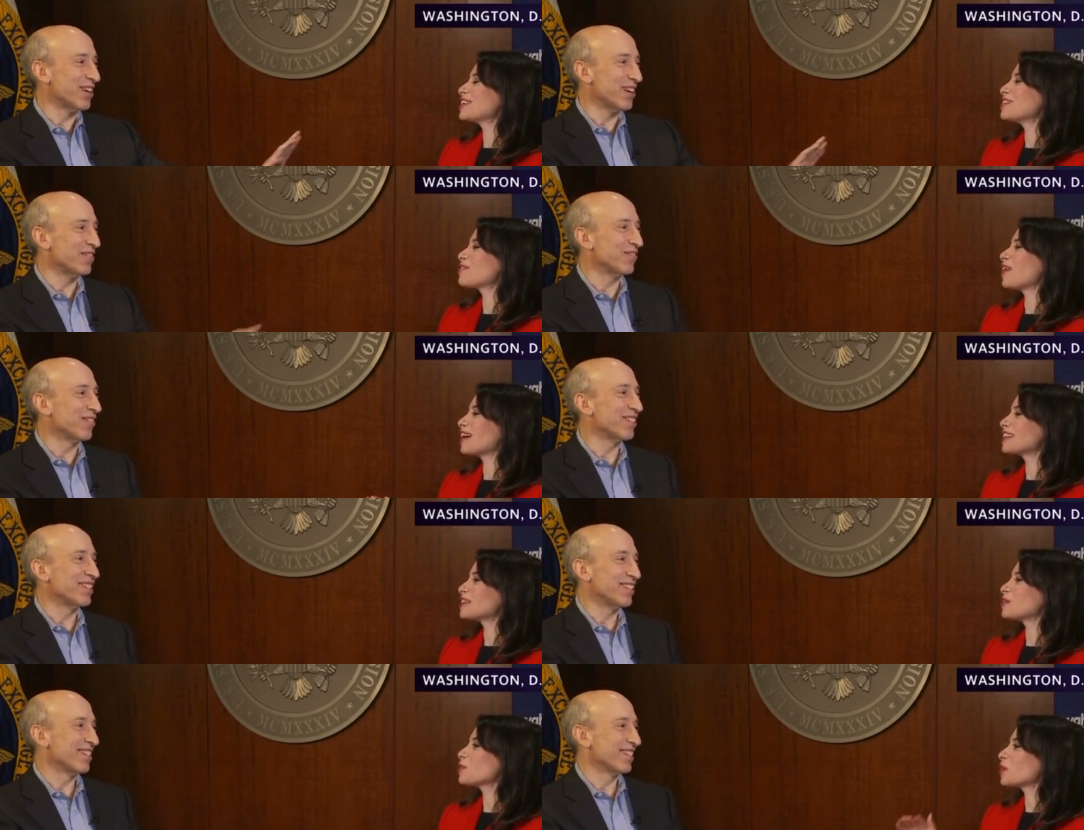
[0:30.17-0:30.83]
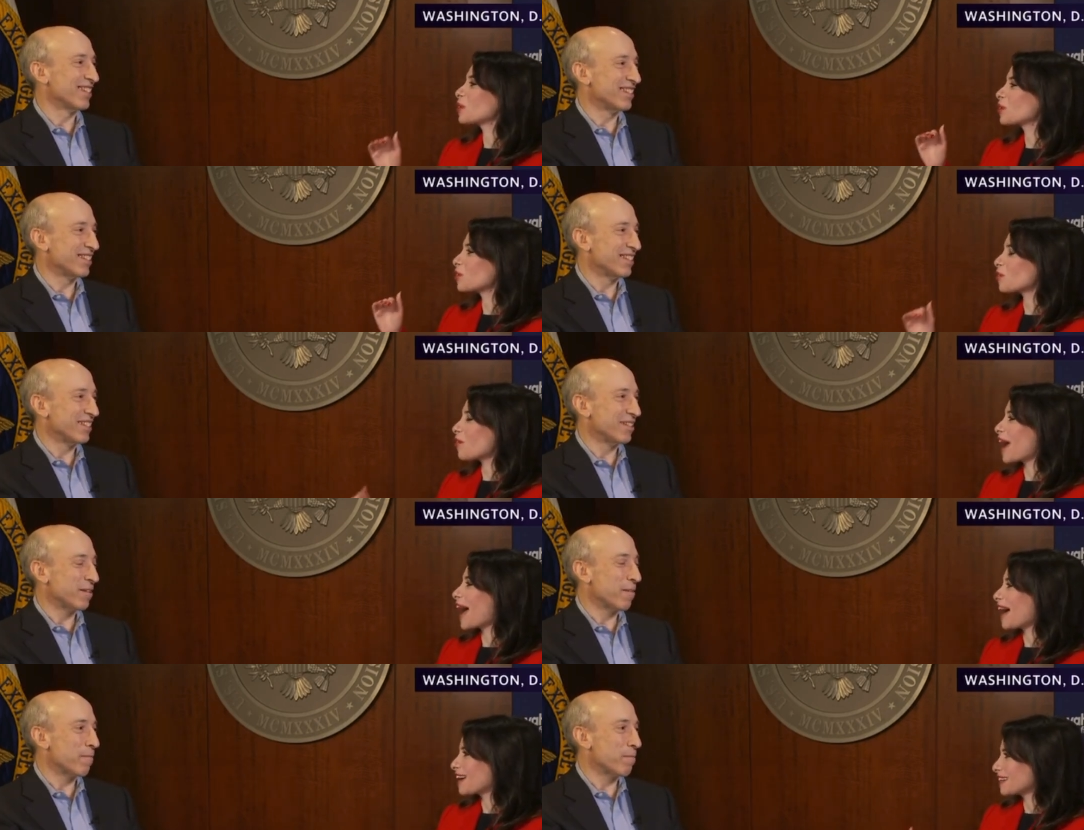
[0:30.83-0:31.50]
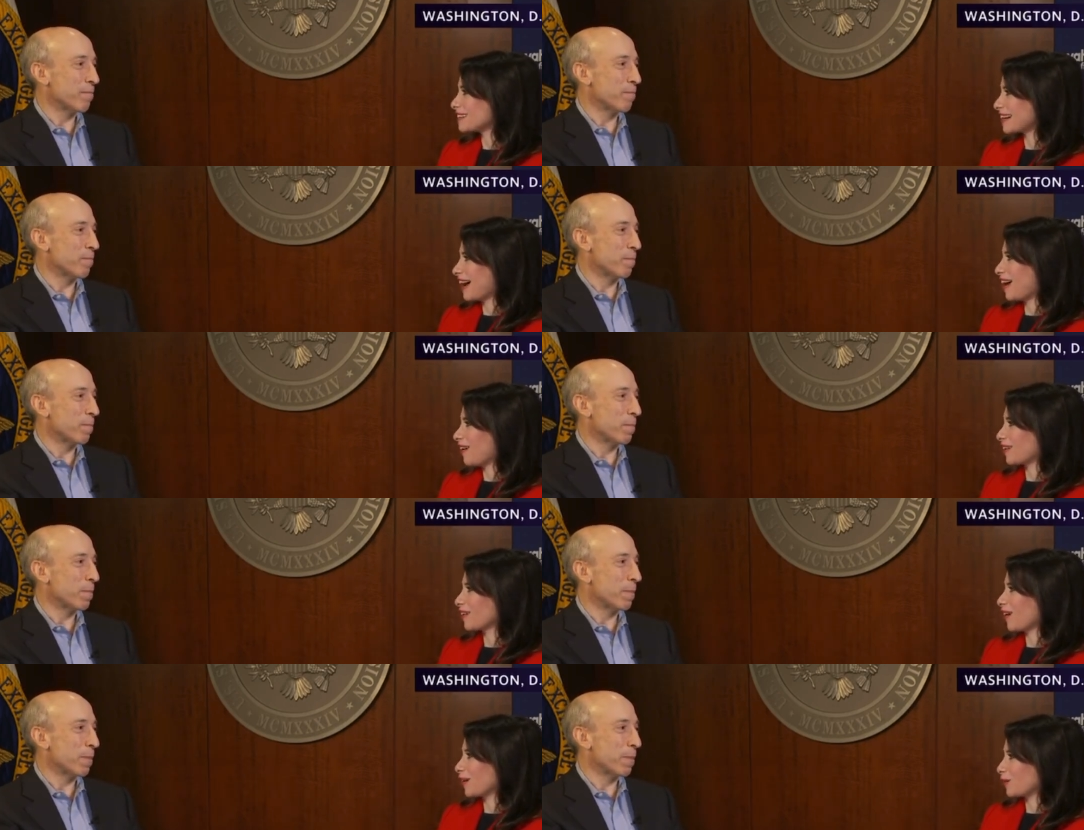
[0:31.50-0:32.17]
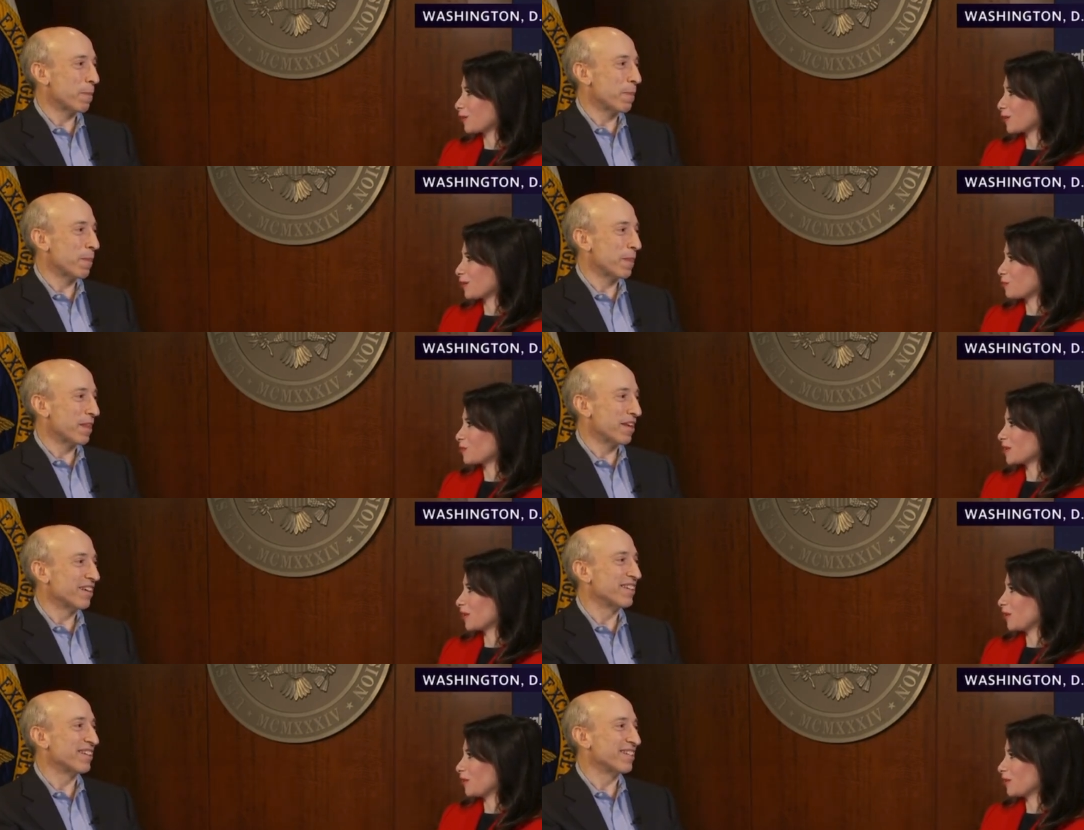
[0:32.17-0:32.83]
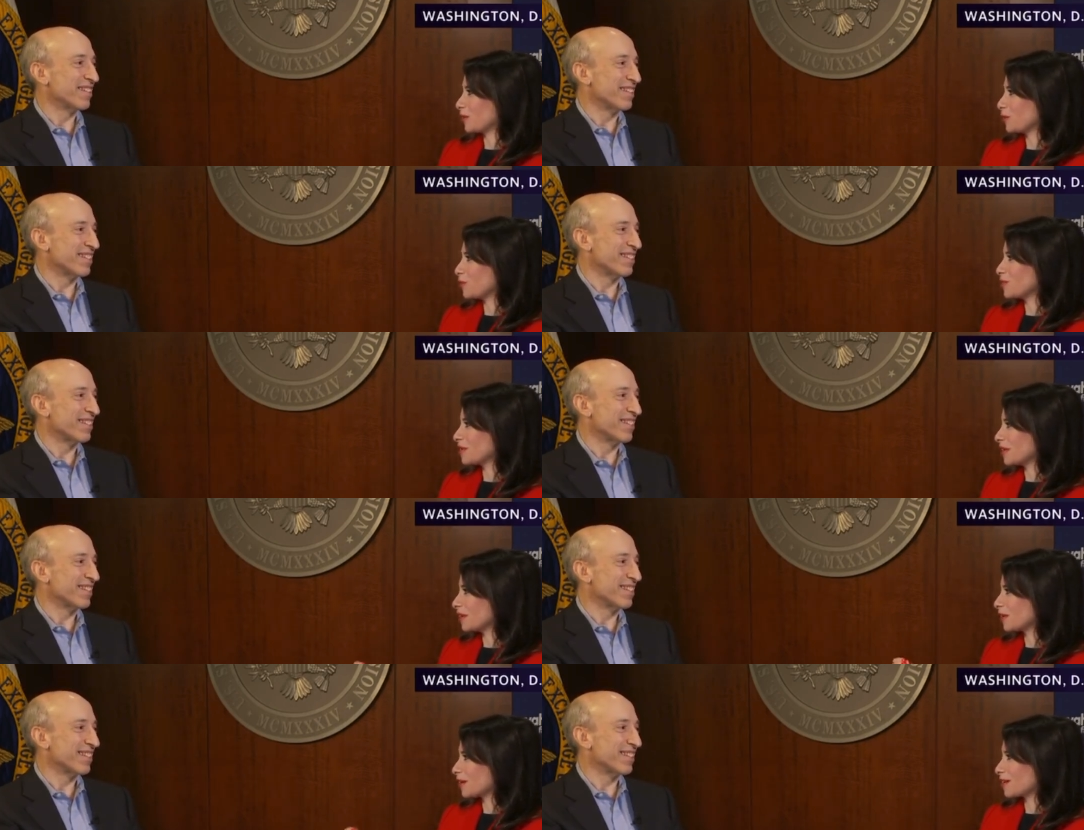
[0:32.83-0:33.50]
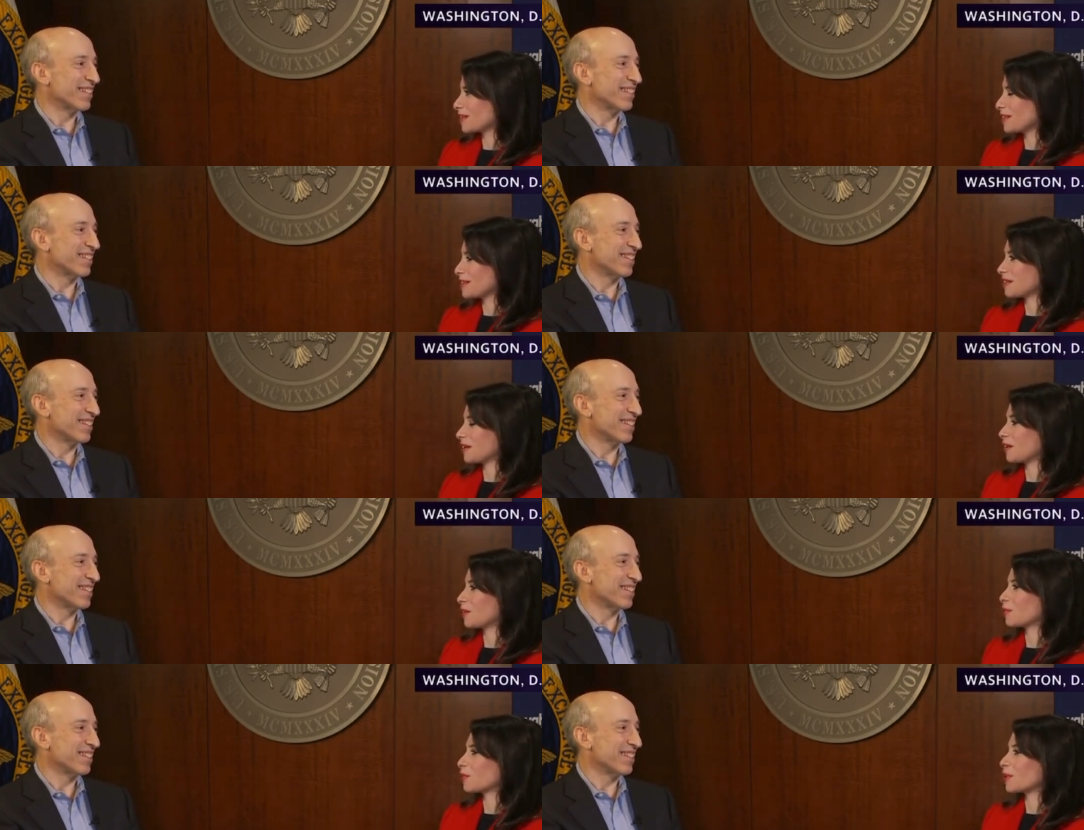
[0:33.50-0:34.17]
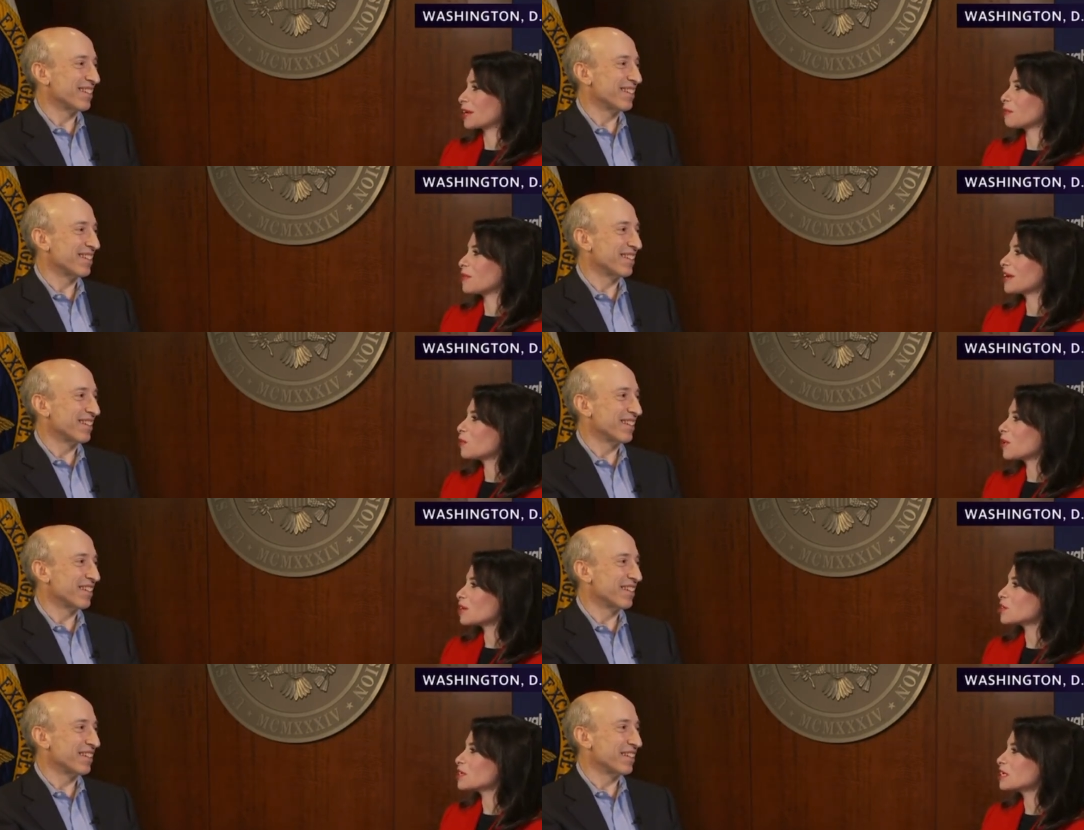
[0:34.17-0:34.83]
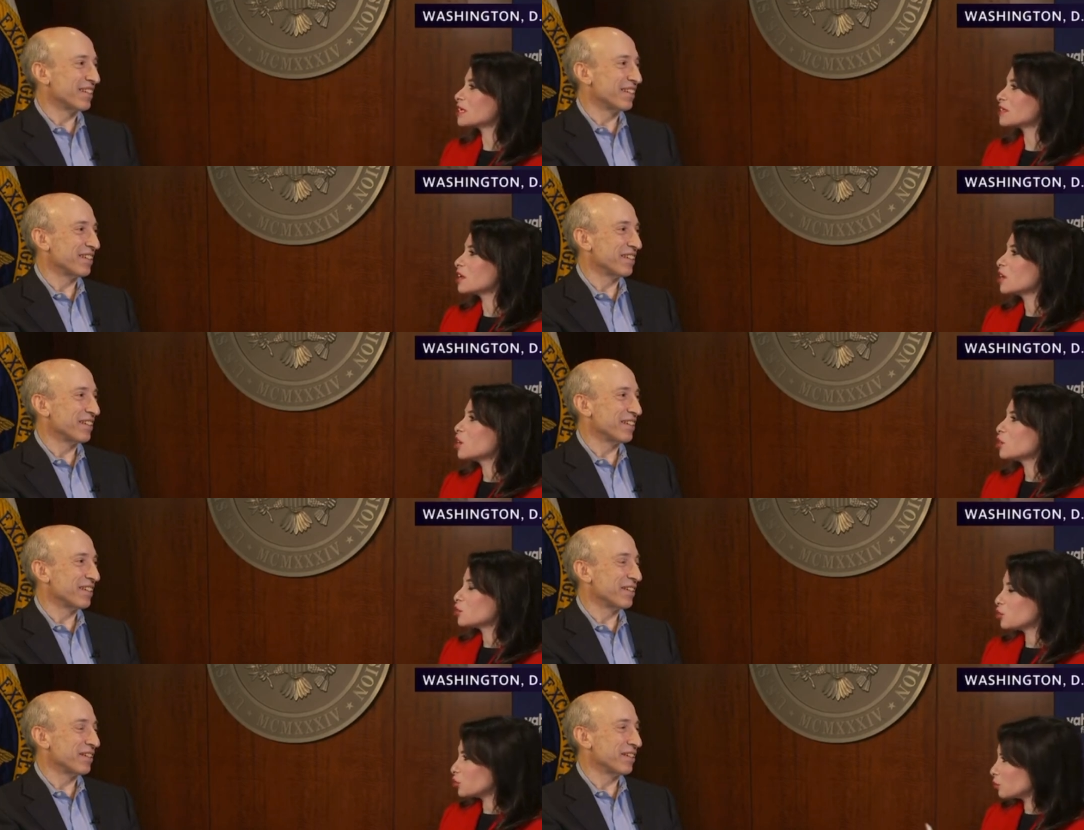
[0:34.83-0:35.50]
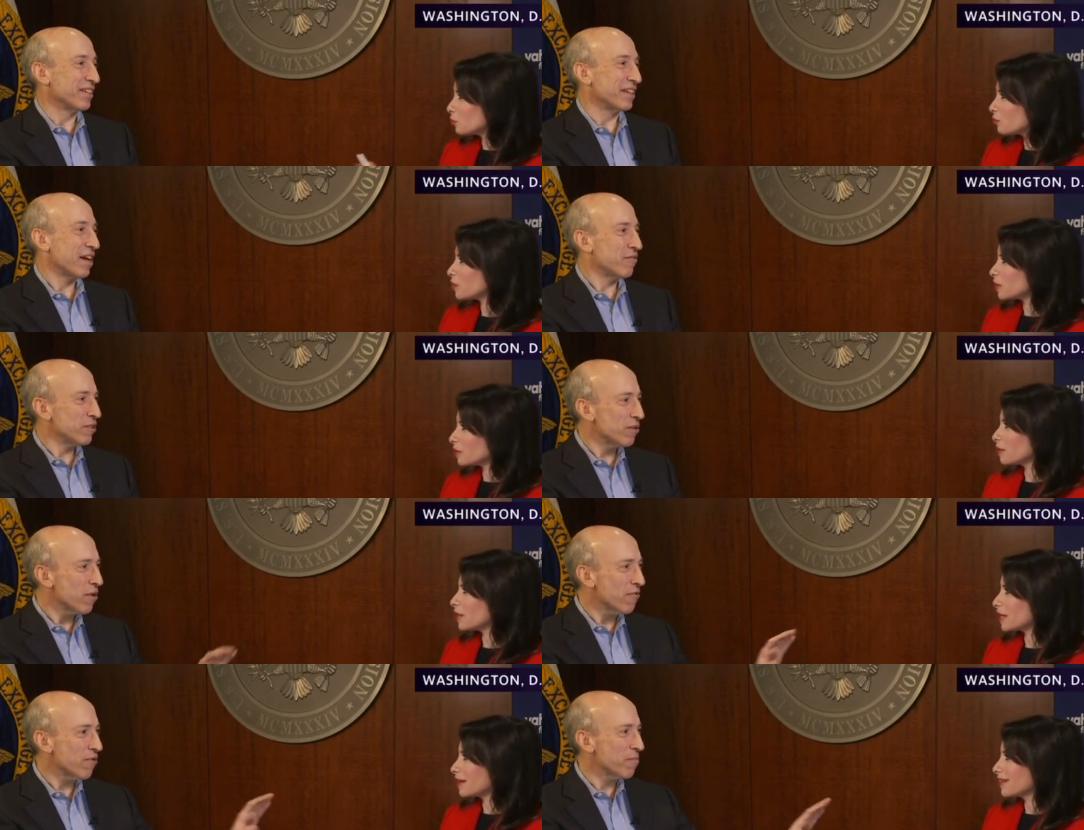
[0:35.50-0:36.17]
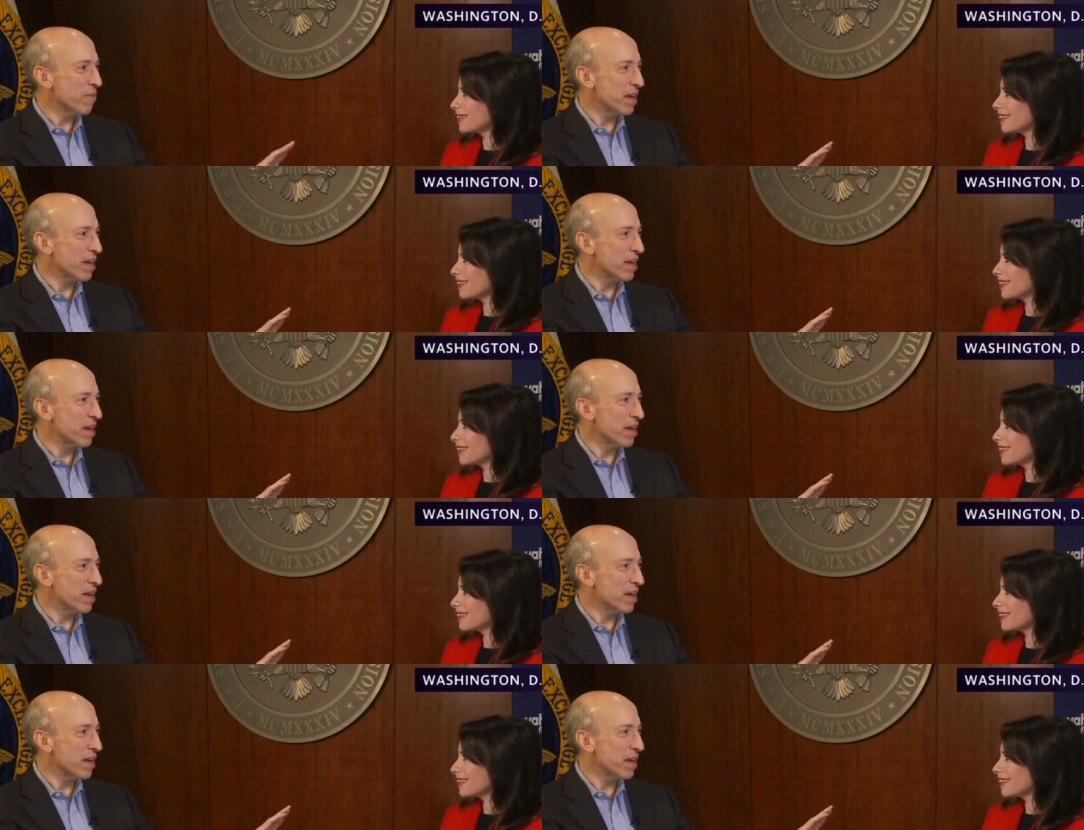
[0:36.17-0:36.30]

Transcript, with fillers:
Speaker 1: she up. She wants you to crack down on crypto using your existing authority. My question is, do you
Speaker 2: feel... Have you ever